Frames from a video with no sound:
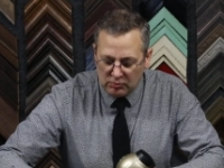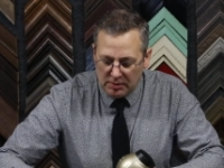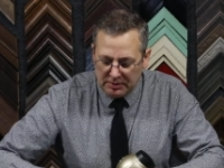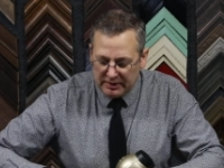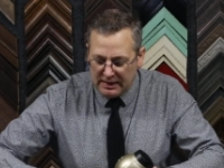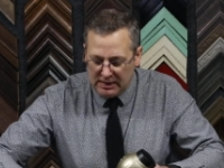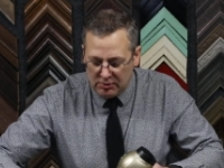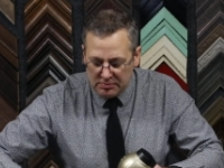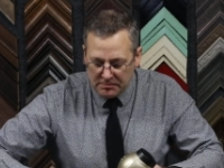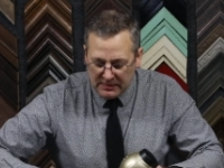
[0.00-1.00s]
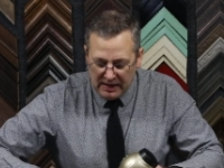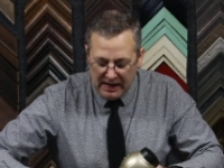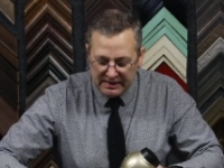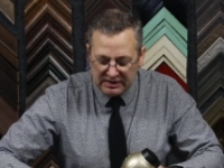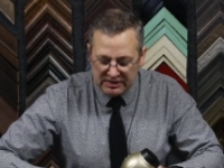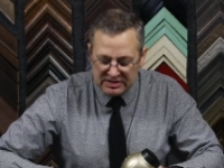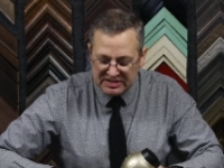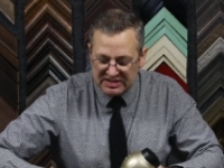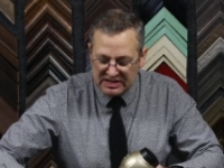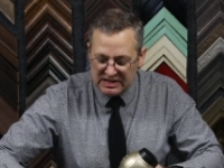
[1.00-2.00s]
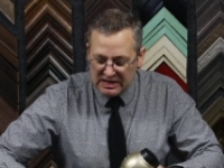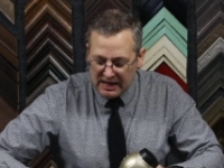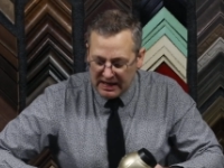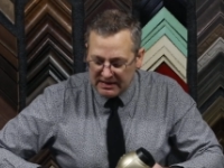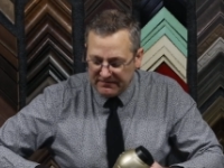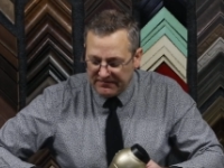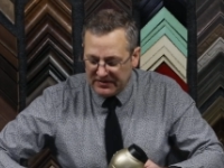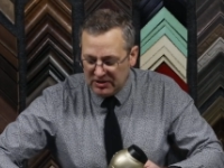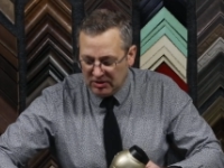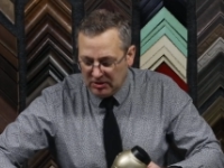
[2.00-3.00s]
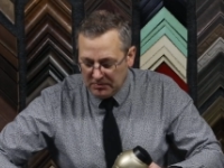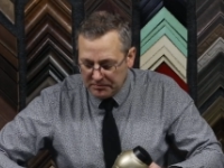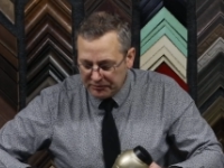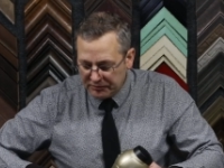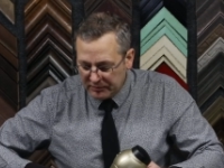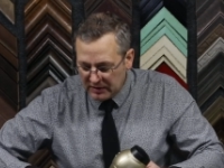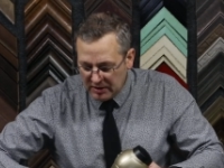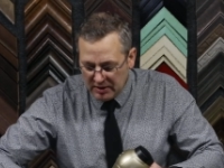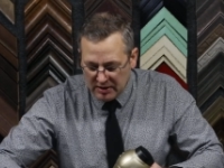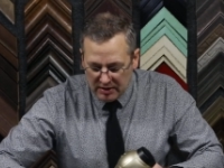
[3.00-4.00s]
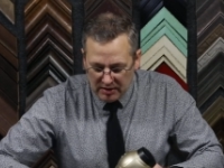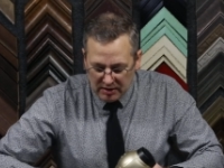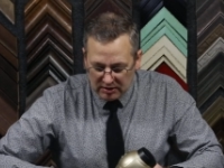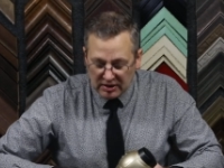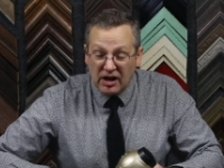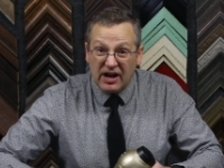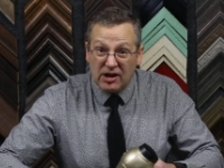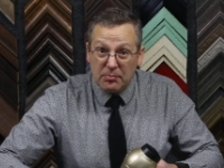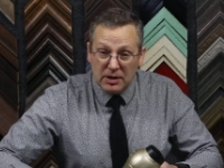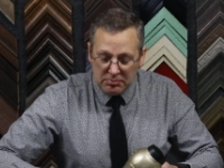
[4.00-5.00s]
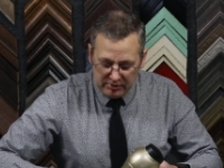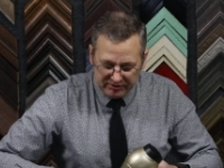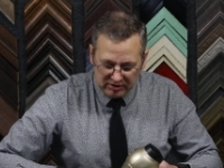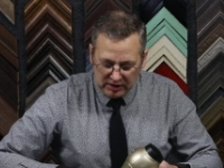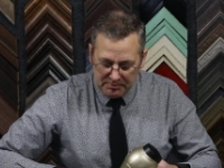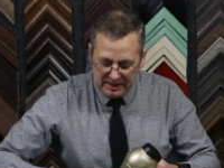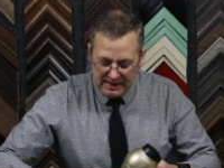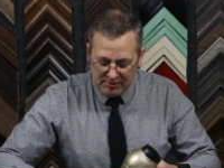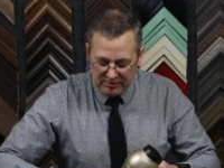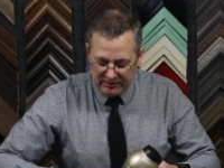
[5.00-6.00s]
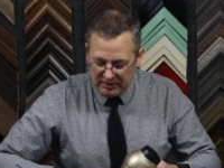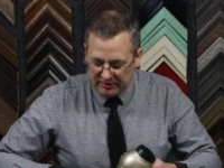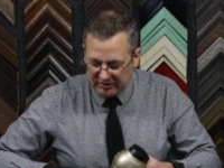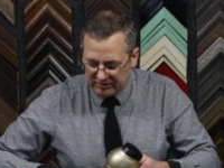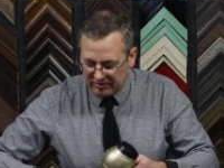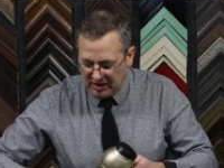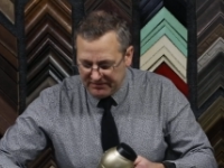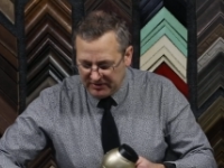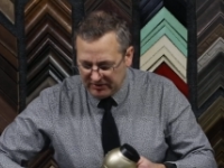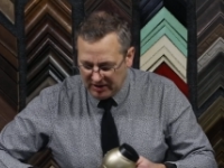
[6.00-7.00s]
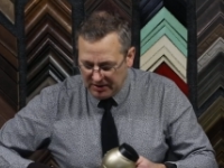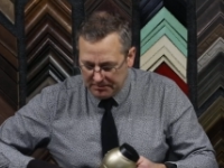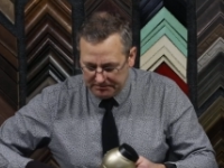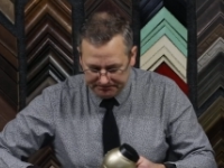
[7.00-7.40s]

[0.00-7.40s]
rub it down. I can see and feel little air bubbles coming out of it as it softens up.